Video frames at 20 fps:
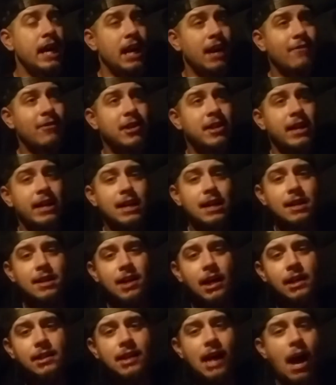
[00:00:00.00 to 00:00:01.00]
everything that
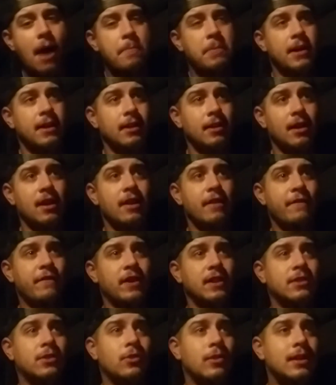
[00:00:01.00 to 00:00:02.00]
does happen in life
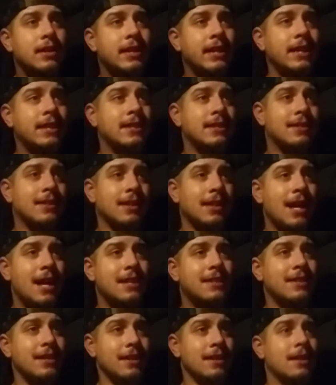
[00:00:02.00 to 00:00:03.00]
is going to teach us a
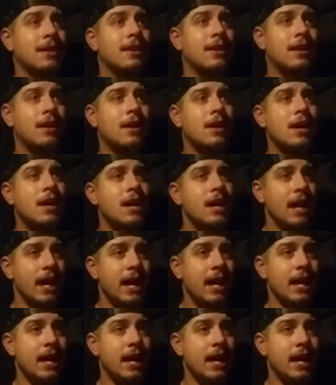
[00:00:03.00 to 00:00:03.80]
lesson.